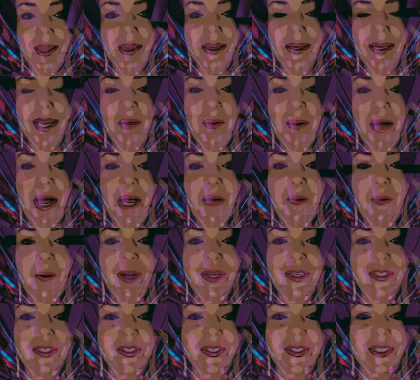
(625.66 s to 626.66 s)
Now, I
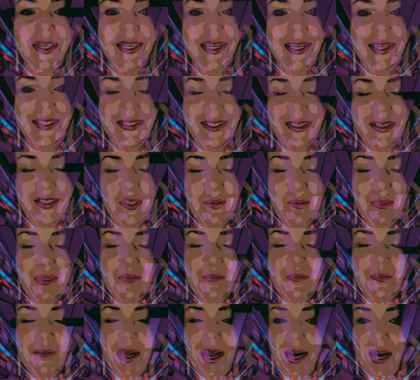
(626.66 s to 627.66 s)
want you to listen to
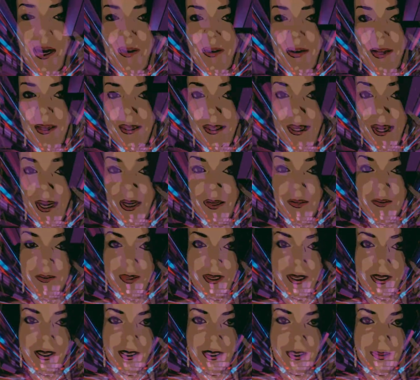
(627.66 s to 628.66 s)
me very carefully.
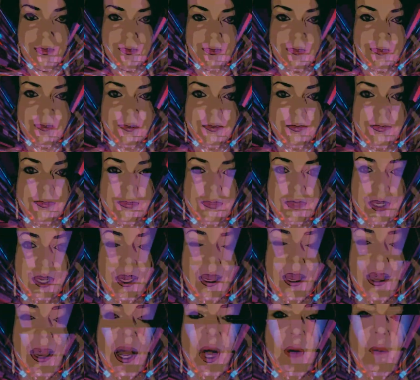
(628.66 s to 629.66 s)

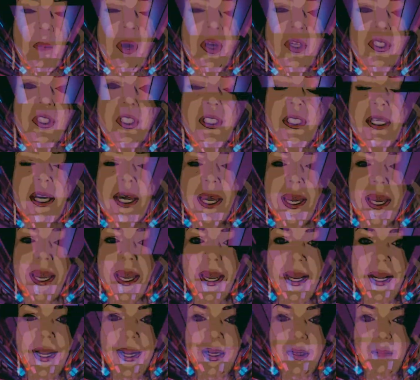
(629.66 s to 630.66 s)
I want you to
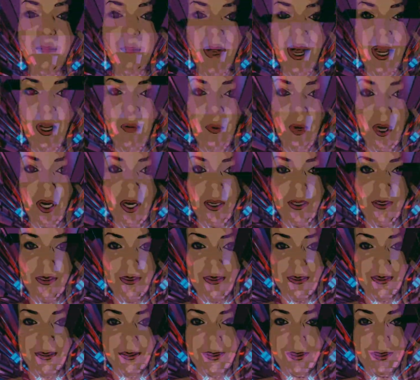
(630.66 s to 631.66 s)
hear my
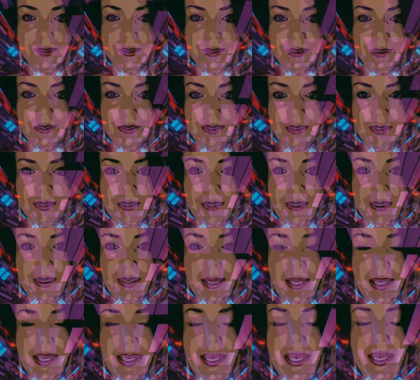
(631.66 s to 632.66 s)
words.
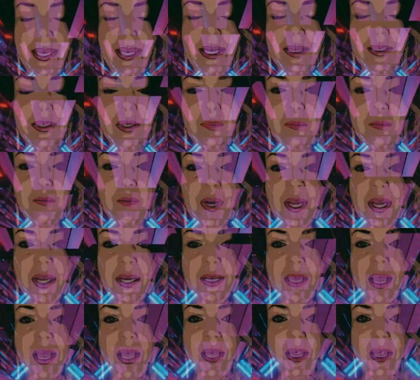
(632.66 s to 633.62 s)
Hear them ring